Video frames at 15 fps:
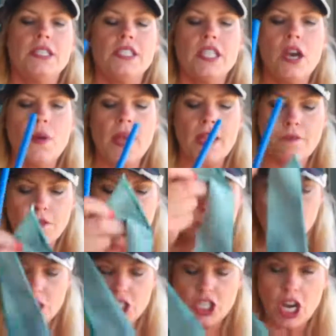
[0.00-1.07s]
So if
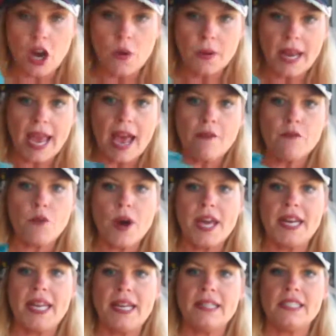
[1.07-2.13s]
you don't have
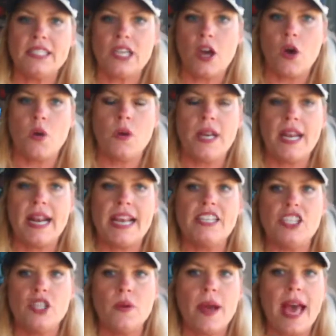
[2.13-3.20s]
one end sewn, and
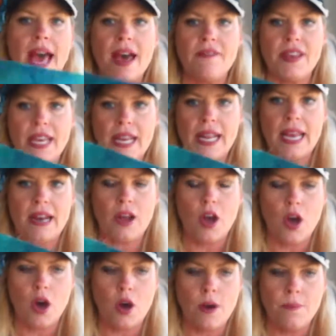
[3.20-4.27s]
I do have it at
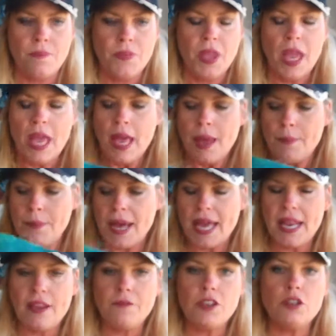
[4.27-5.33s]
home,
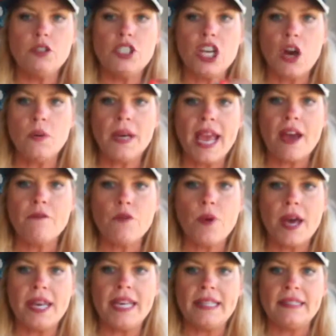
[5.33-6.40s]
but if you don't have
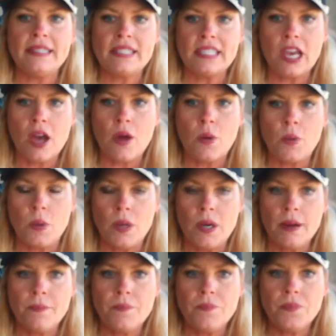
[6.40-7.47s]
one end
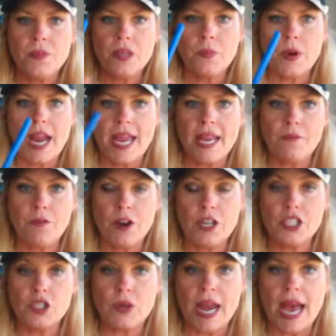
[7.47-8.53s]
sewn, right,
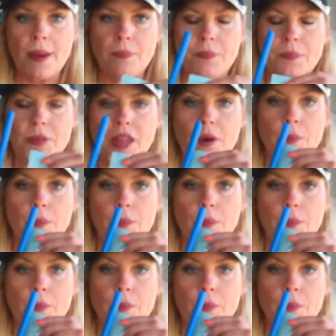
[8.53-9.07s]
for a strap,